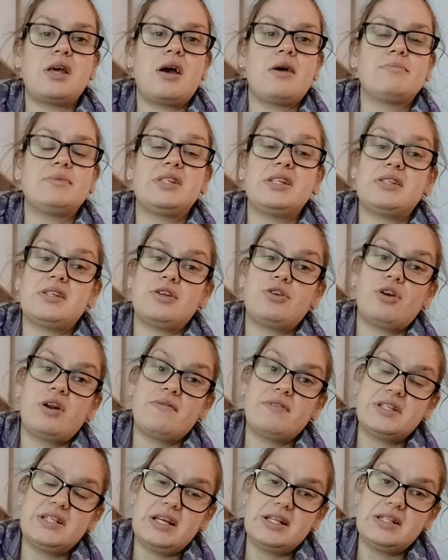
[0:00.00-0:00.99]
since I don't have
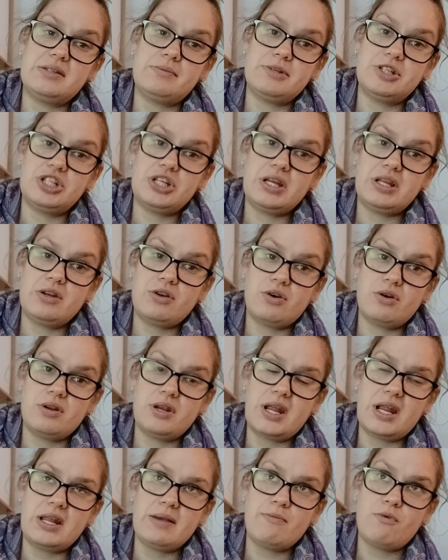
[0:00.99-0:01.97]
the TENS machine on
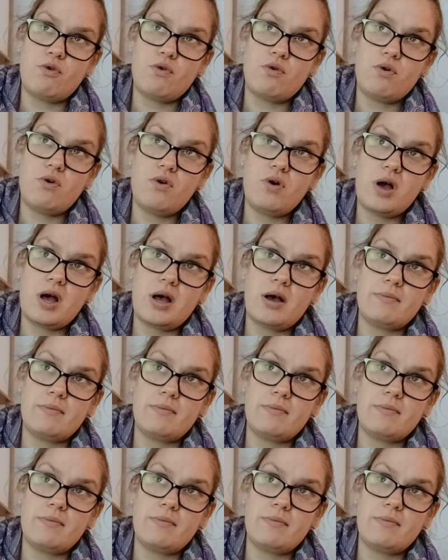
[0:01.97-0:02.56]
anymore,